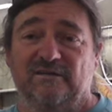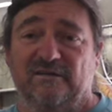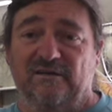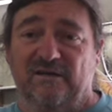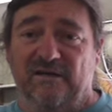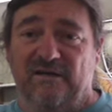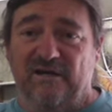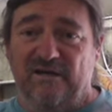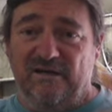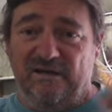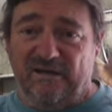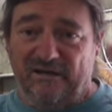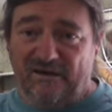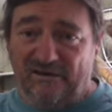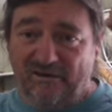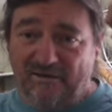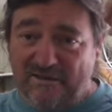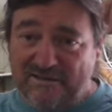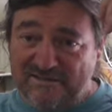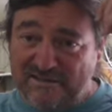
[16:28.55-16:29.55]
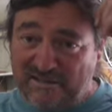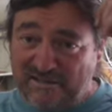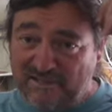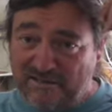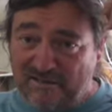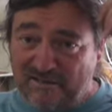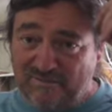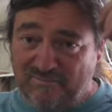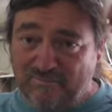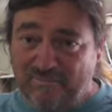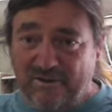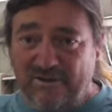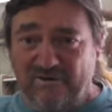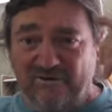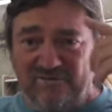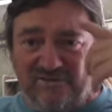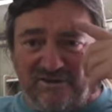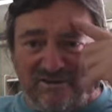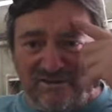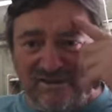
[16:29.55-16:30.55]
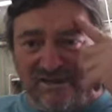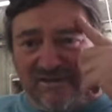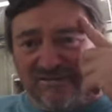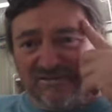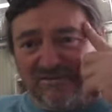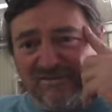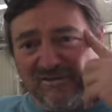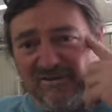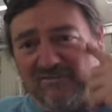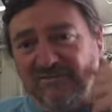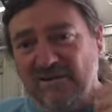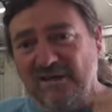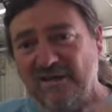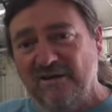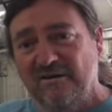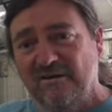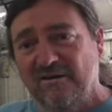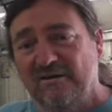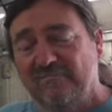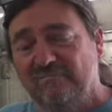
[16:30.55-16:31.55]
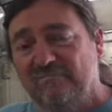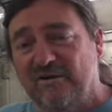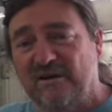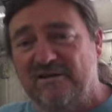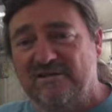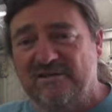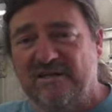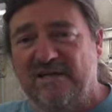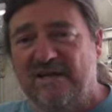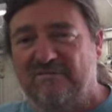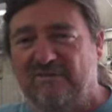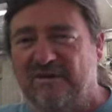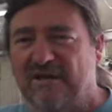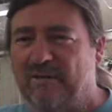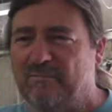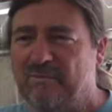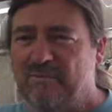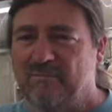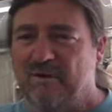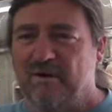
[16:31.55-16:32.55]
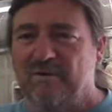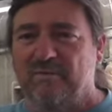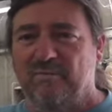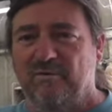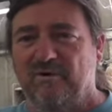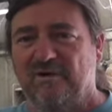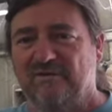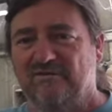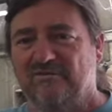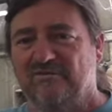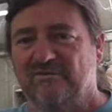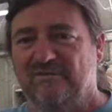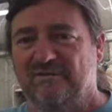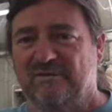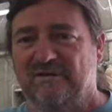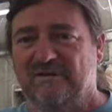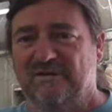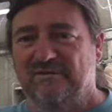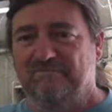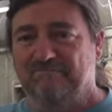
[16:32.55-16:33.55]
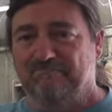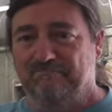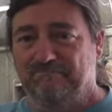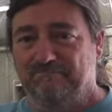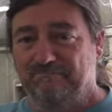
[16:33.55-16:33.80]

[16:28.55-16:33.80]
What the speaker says: I always take a pair of sunglasses over there. I actually have a couple of motorbikes on